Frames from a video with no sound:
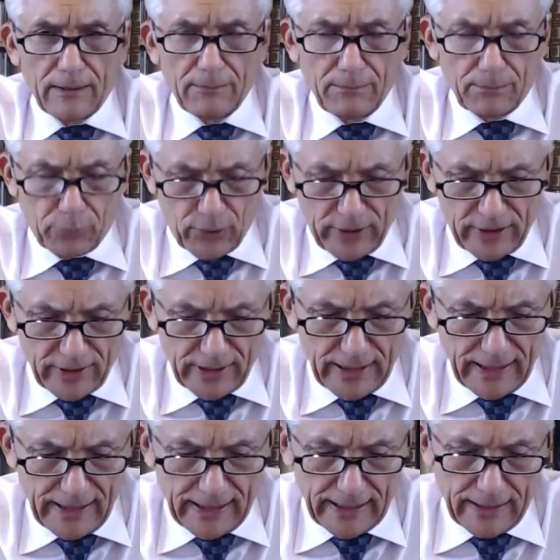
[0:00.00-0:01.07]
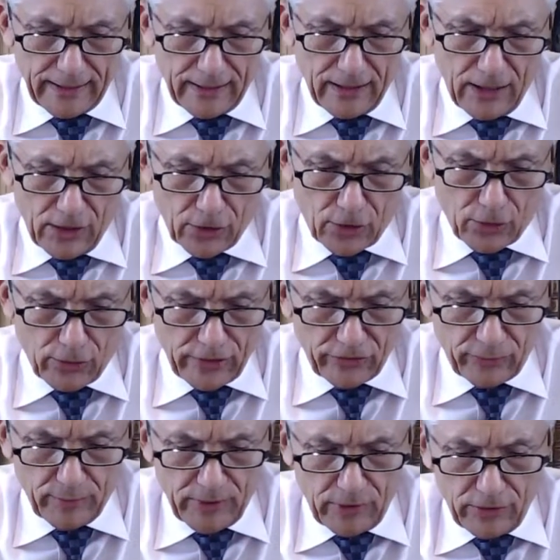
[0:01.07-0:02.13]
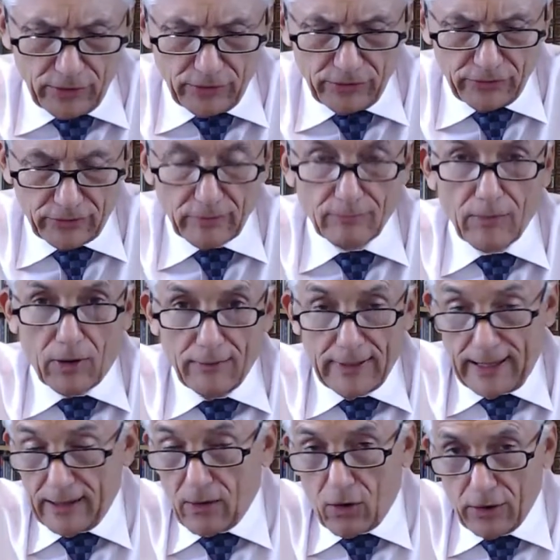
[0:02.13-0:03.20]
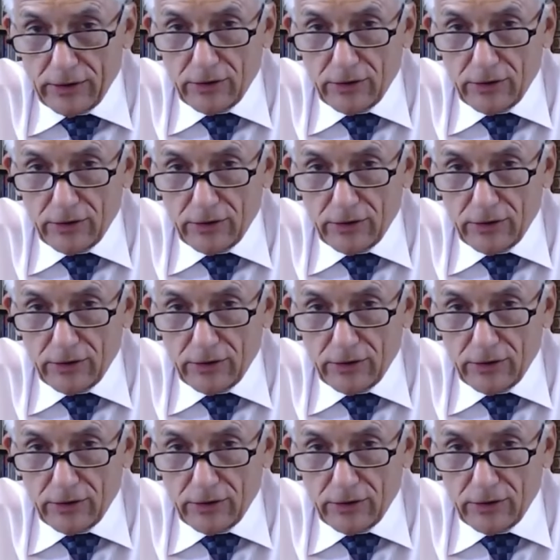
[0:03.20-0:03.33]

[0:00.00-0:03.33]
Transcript: printed in Charisma News and on